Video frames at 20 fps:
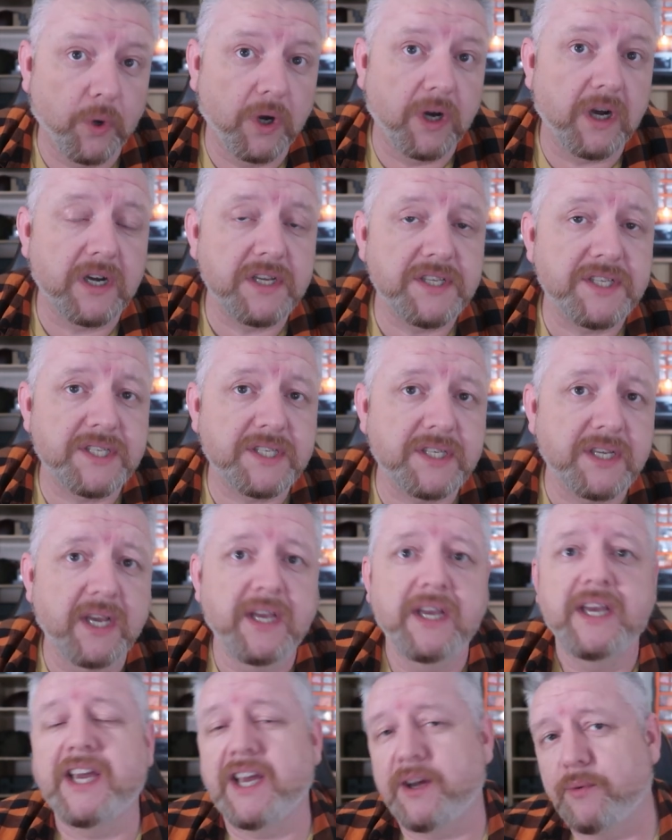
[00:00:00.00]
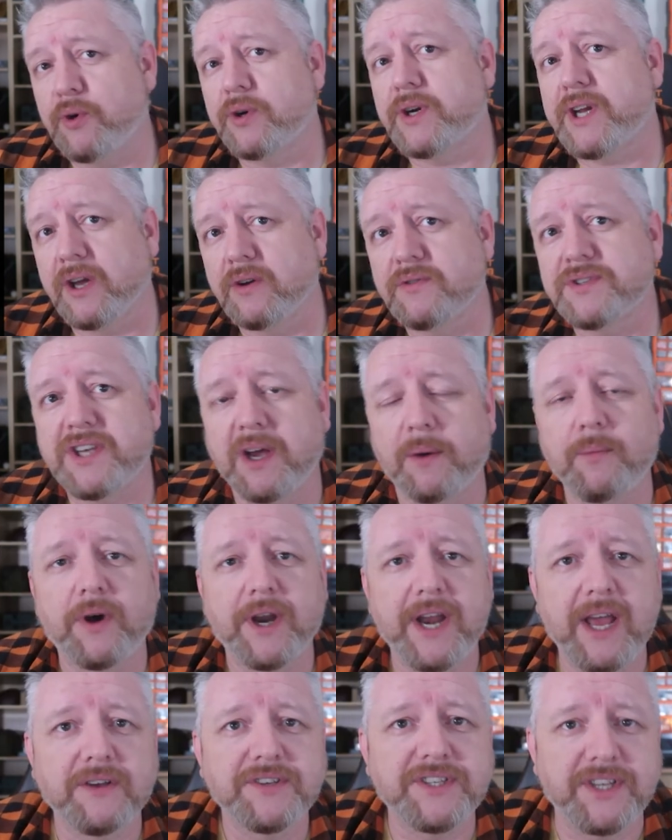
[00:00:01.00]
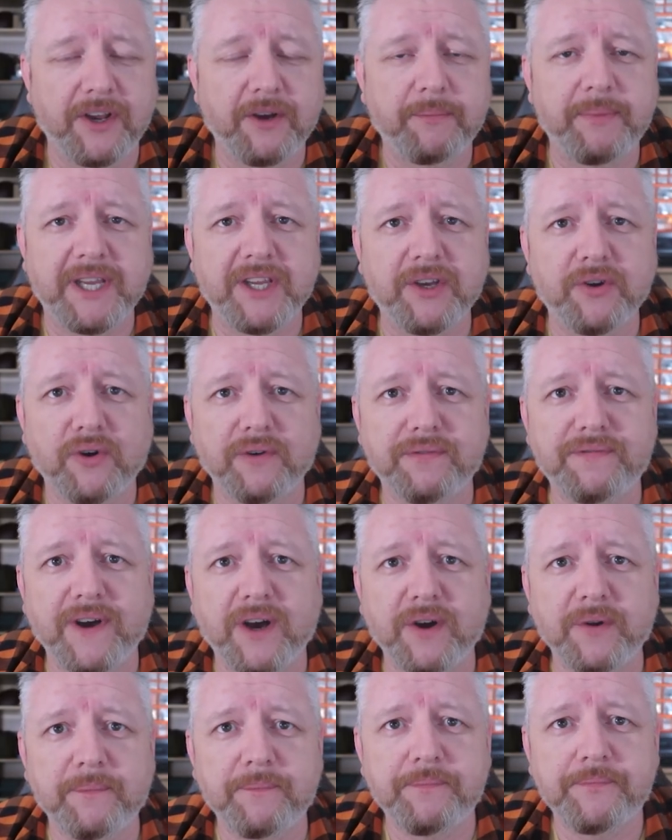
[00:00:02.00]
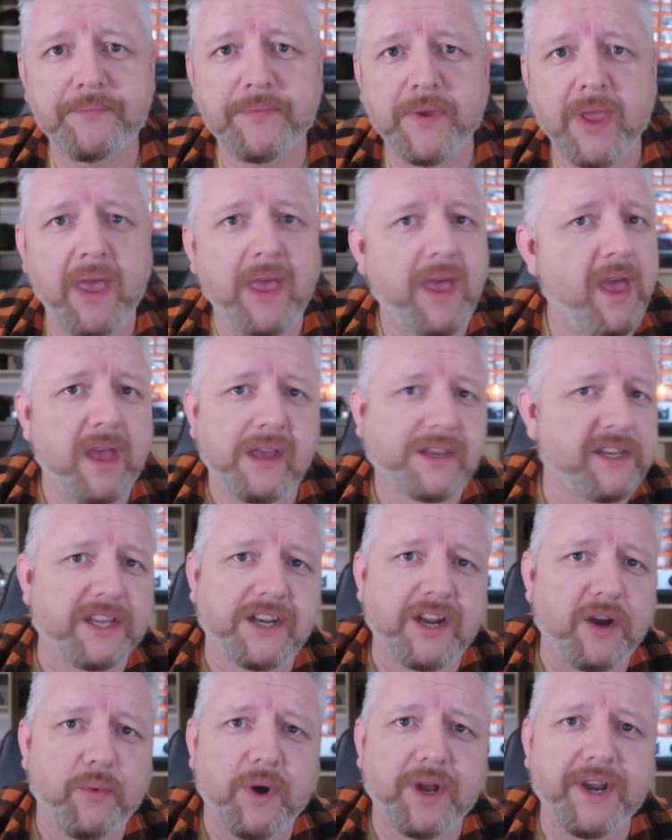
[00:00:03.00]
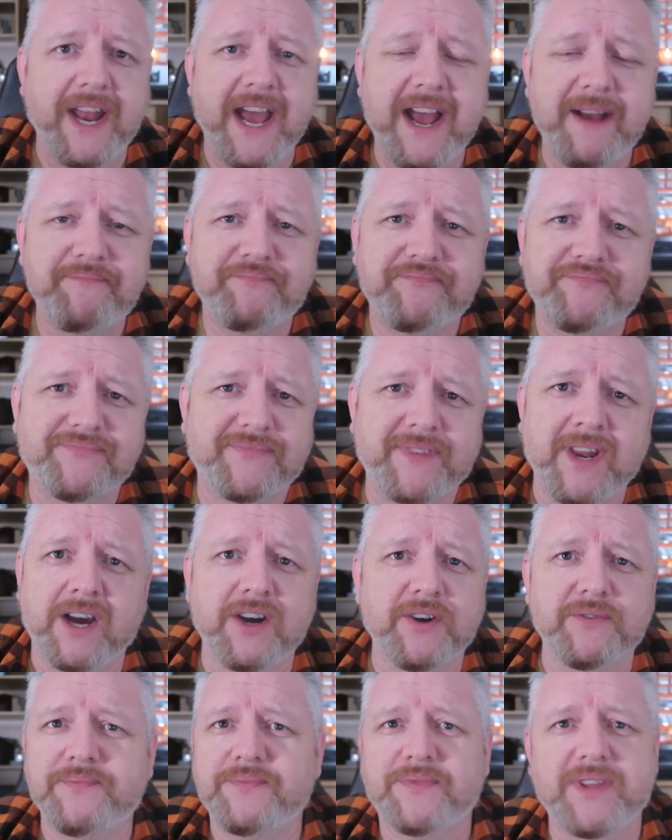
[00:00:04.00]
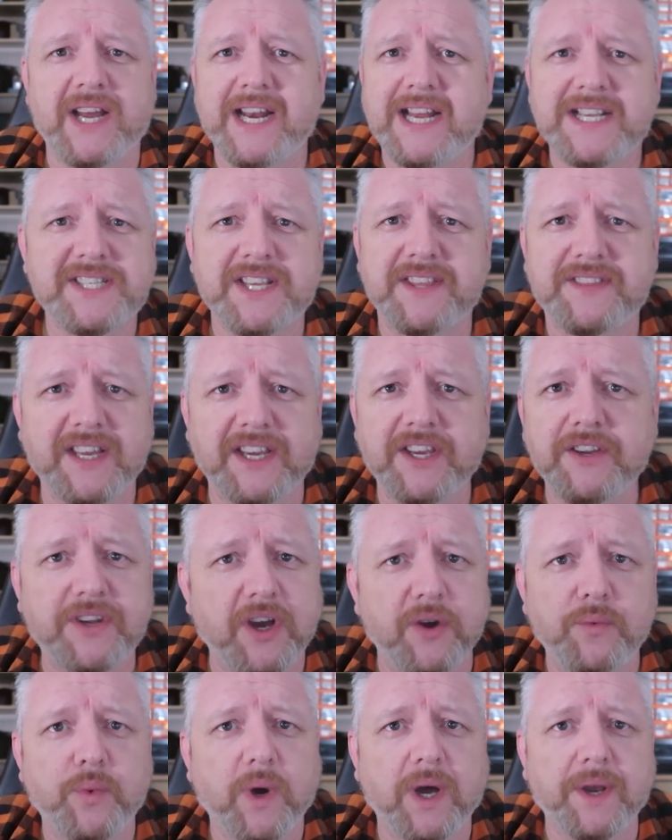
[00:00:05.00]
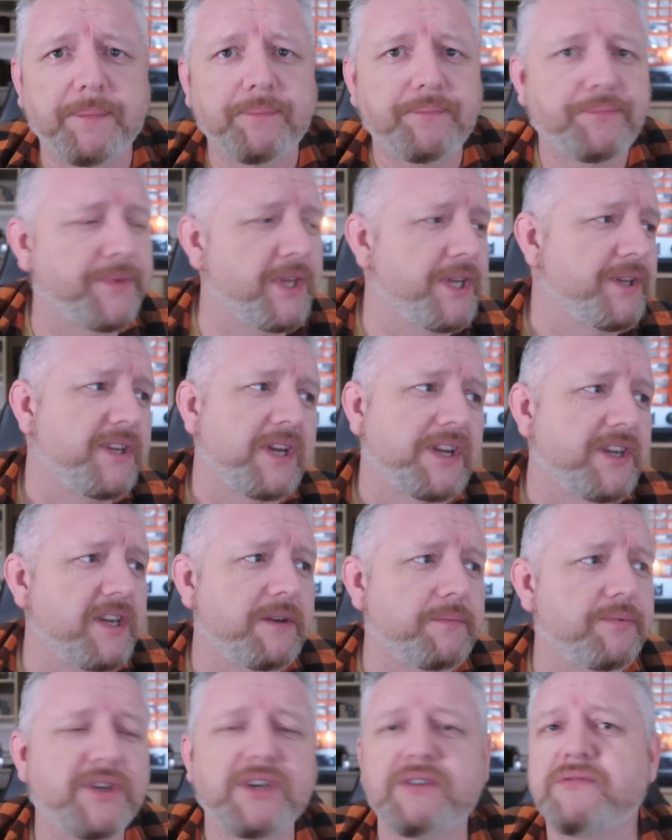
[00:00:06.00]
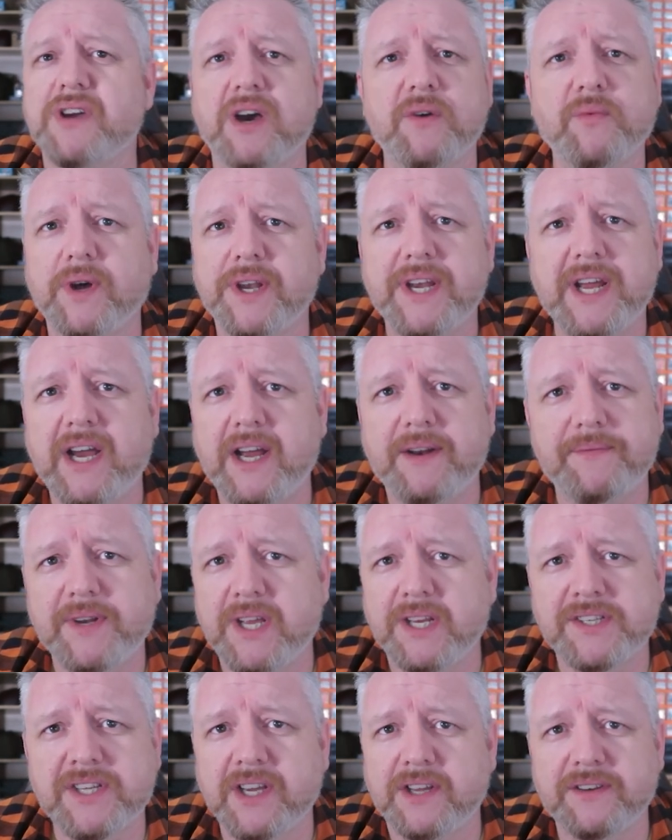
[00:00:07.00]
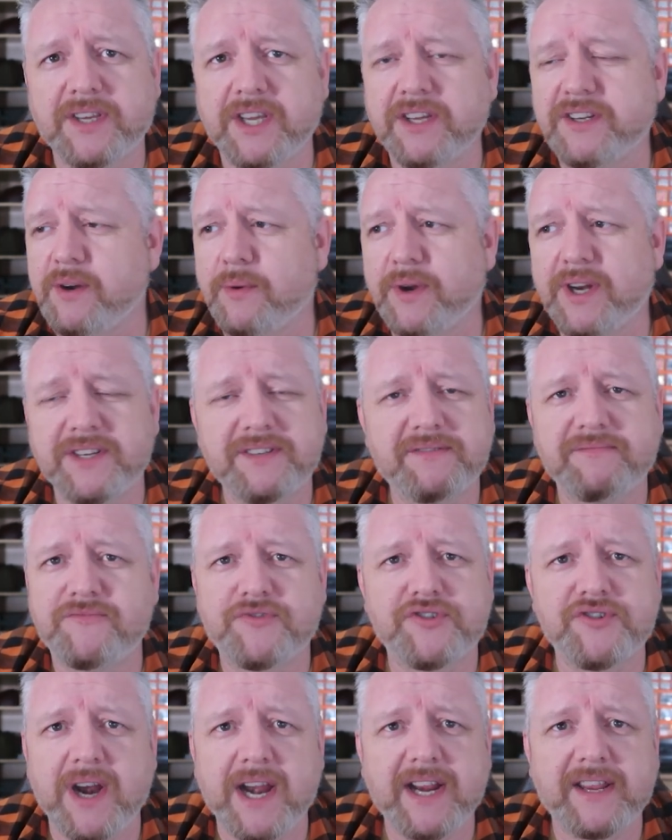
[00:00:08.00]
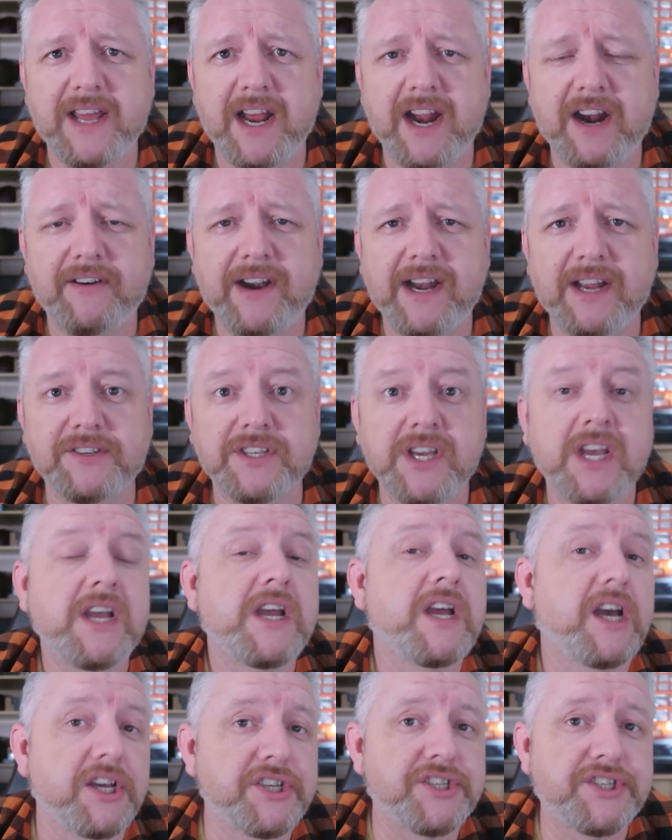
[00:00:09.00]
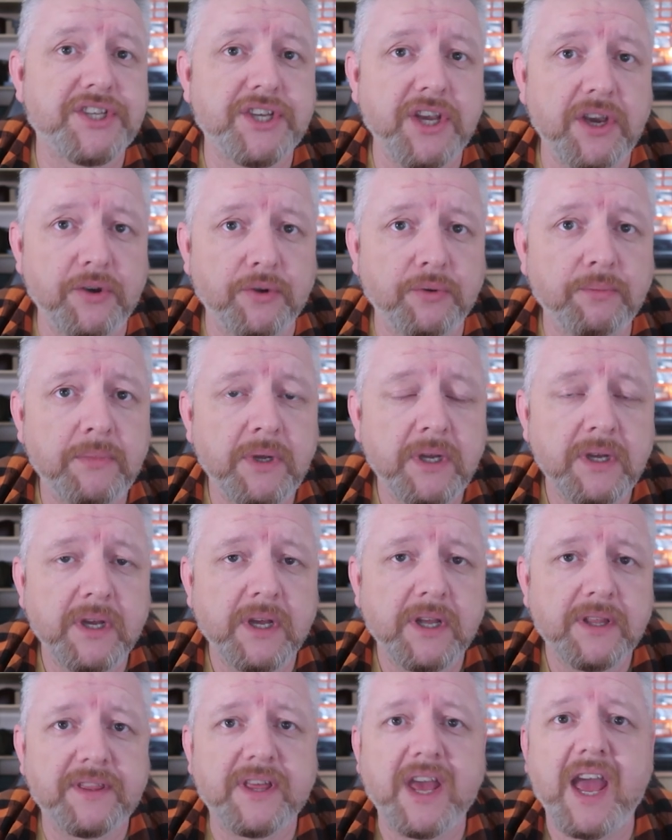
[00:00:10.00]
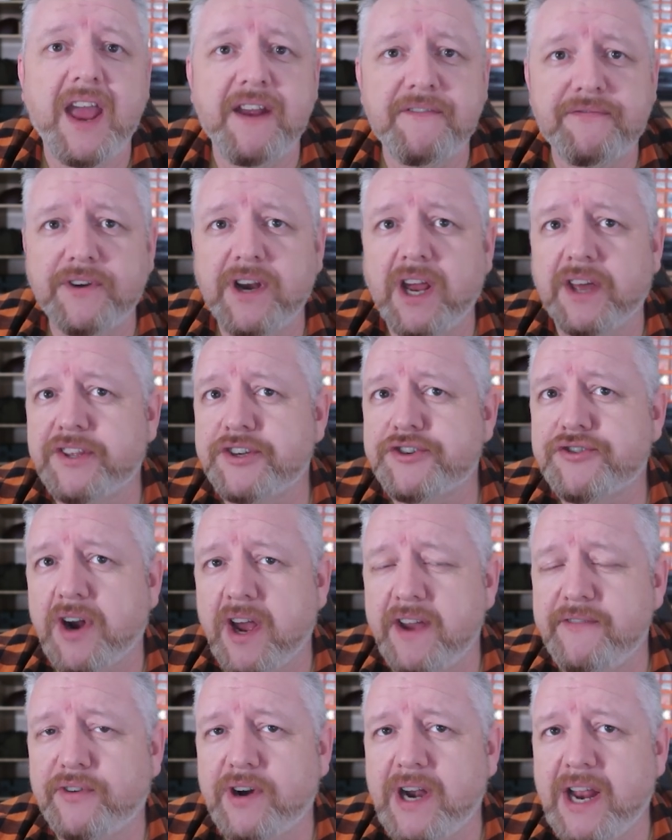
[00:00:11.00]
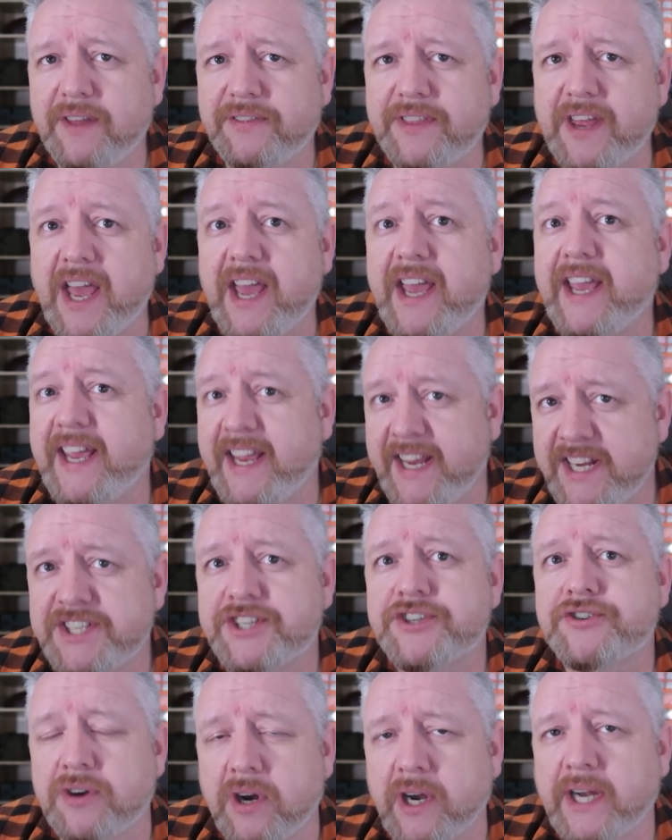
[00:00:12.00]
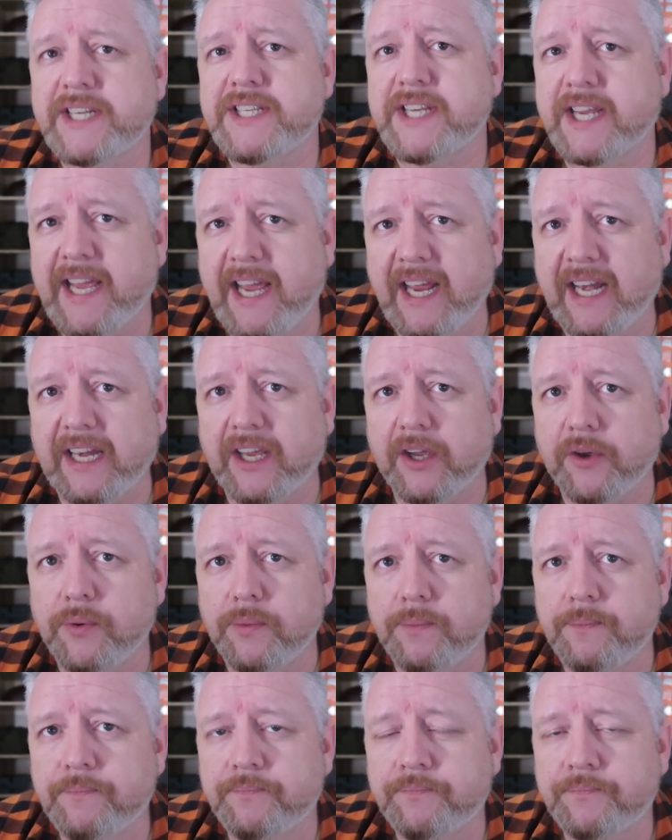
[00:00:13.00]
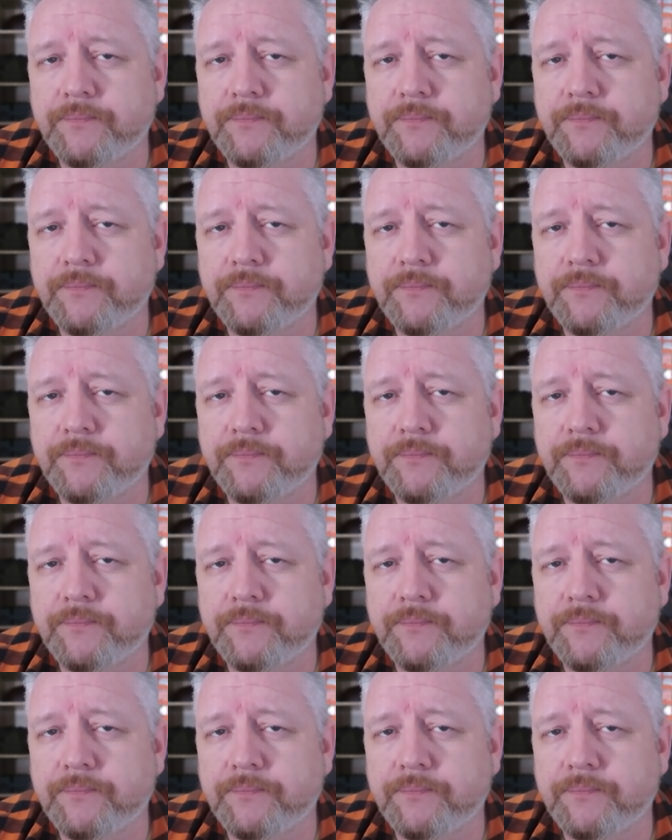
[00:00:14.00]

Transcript: worse it will kill someone else and it'll be your fault you don't want that no no that's the thing you don't want you do you, you don't want that to, you don't want to drag that around assume that every other driver out there is trying to kill you